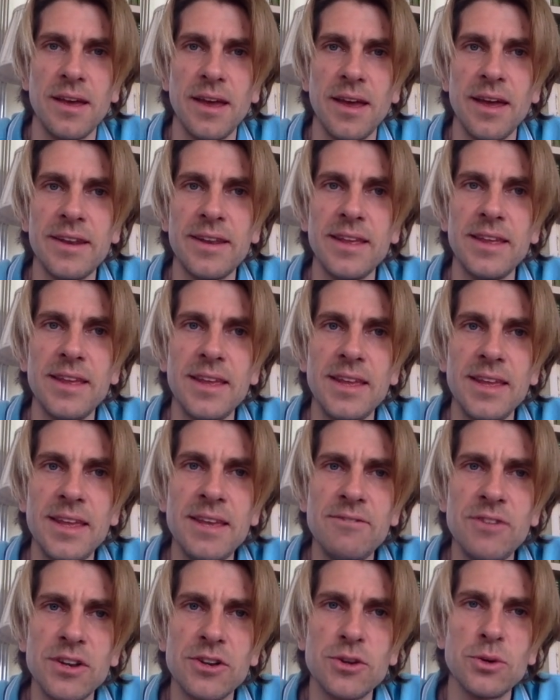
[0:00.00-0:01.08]
And
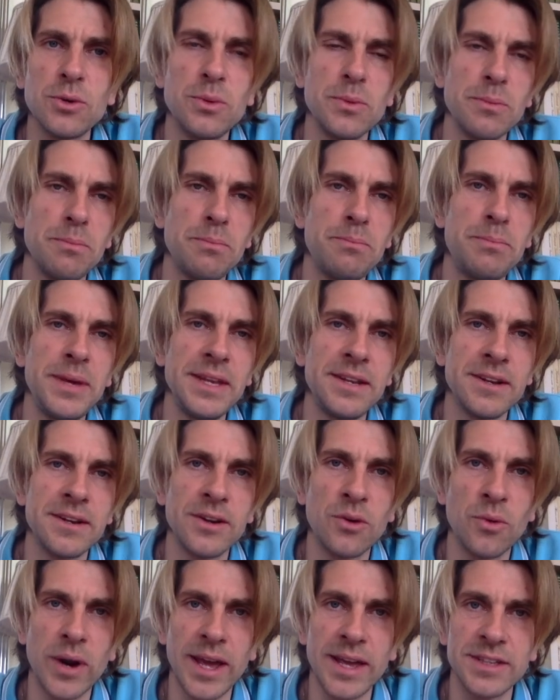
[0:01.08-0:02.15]
even though Peter the
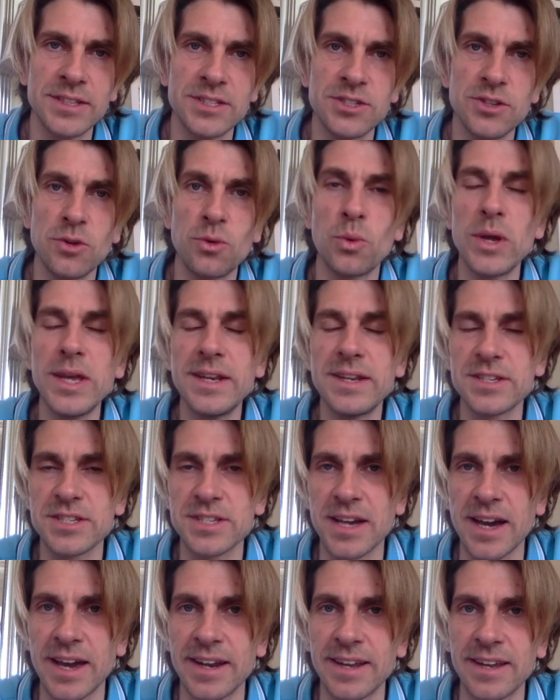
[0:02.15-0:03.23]
Great's
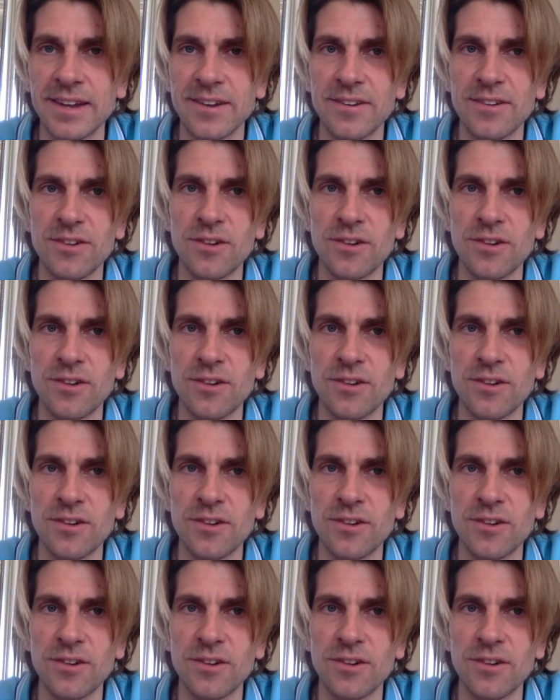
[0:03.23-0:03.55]
redesigning